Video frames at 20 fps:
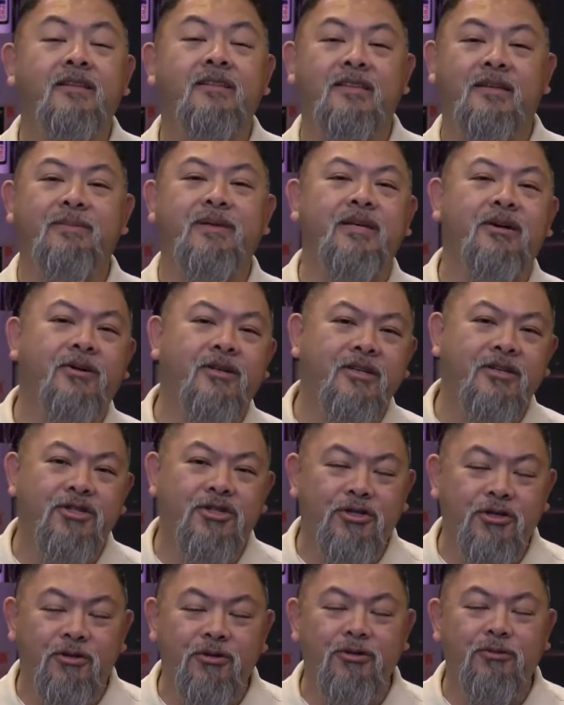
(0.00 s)
Let me go ahead and
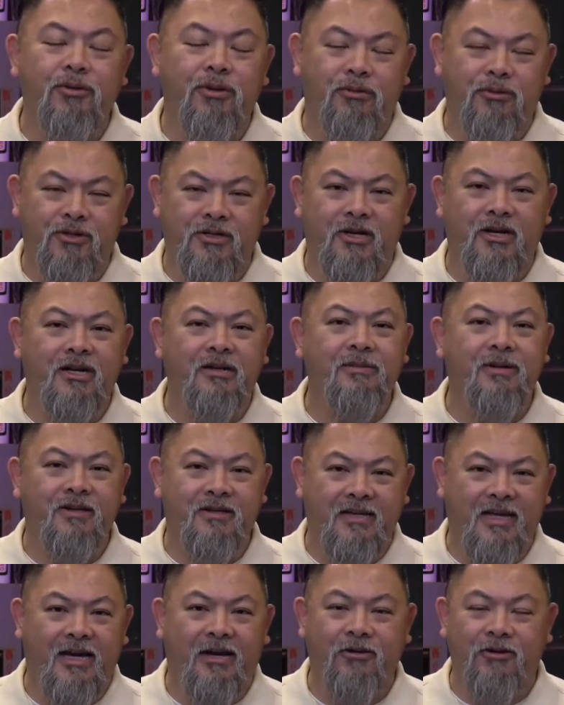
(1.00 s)
show you what we're talking about
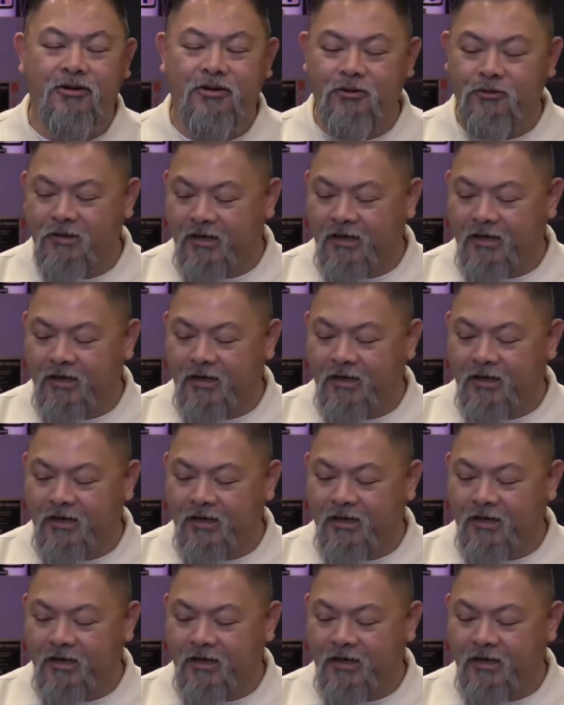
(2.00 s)
and how to do